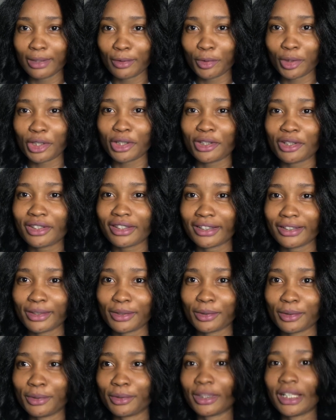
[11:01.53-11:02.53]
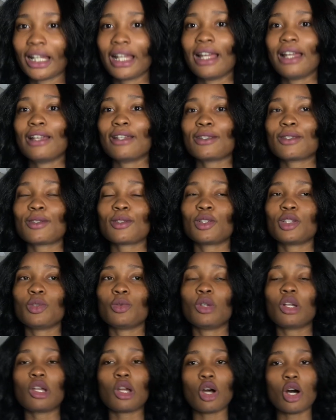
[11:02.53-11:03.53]
What are you gonna do? So you
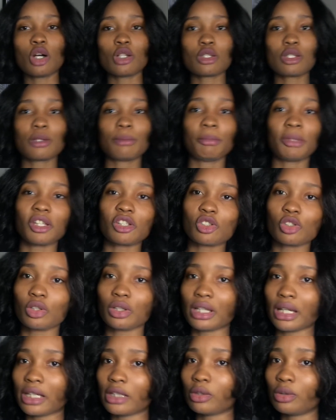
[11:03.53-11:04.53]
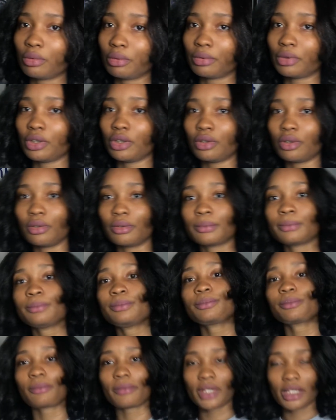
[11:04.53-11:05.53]
want to also make sure that you know,
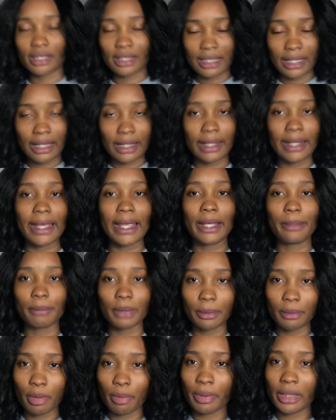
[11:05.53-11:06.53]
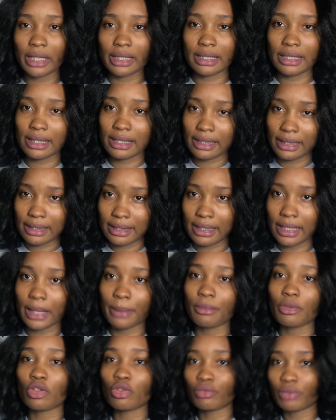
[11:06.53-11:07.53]
take Nbme practice
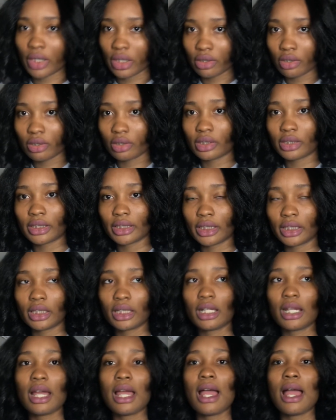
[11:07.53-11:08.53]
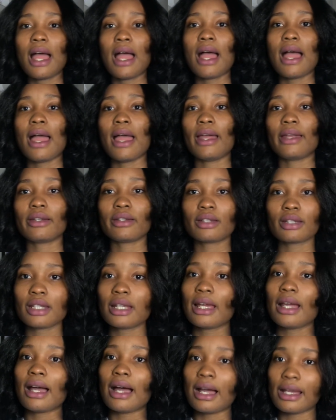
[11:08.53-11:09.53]
exams regularly. And
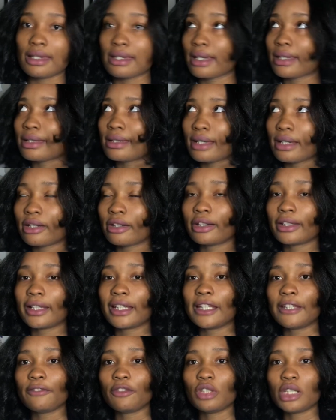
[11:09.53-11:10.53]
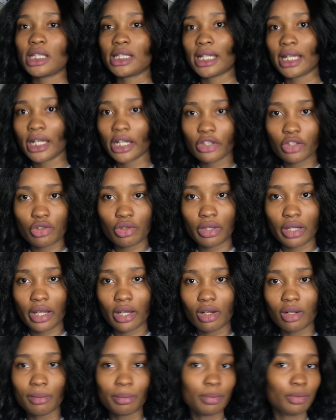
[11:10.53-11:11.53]
as I said earlier, if you need extra
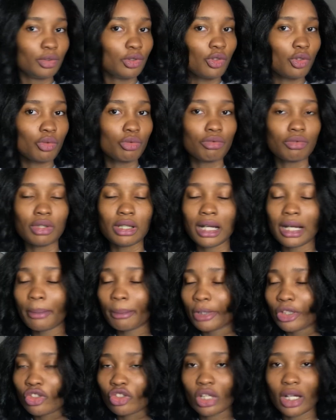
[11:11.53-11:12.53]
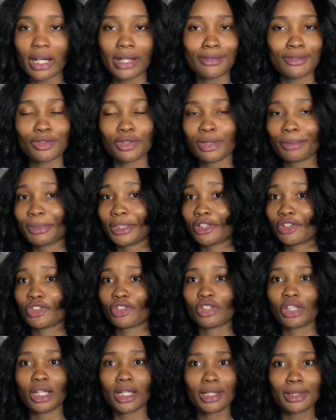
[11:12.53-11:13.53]
help, do not be shy, do not be
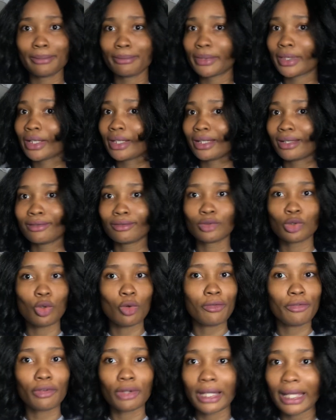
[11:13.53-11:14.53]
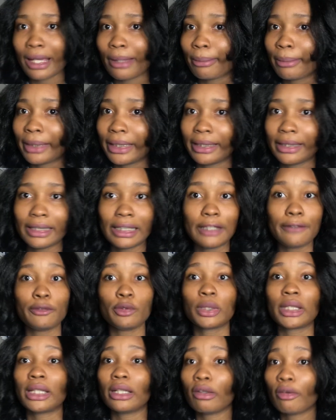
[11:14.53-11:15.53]
ashamed. Go for Kaplan if you
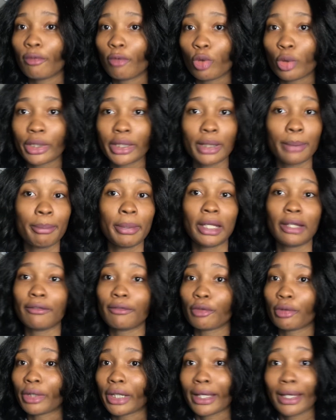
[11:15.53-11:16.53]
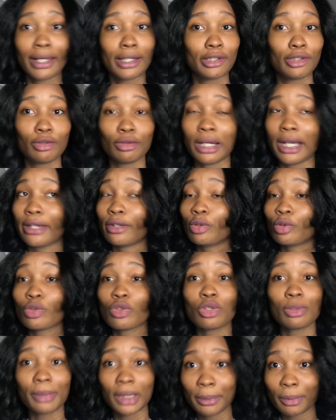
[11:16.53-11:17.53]
can afford it, pay for it. And I know
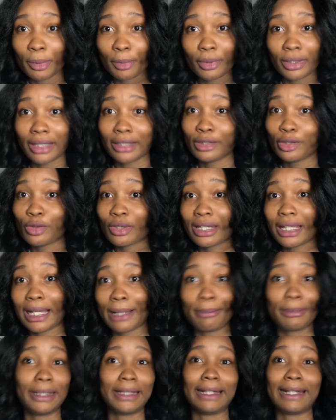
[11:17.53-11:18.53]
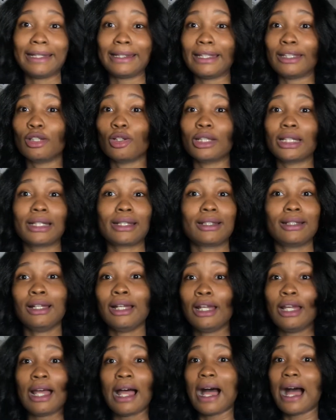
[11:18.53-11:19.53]
so many people that use Kaplan and they go like
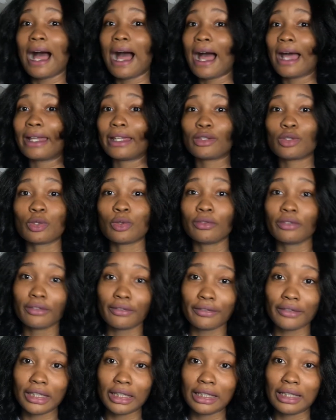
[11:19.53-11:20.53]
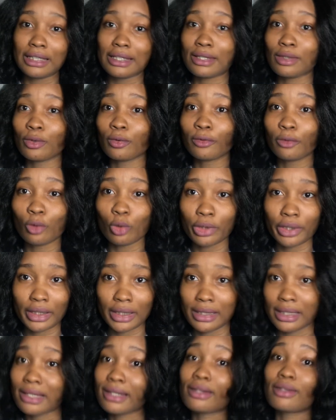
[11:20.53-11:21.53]
high 250s,
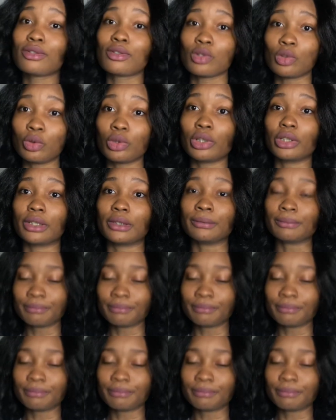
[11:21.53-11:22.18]
240s. It's so good.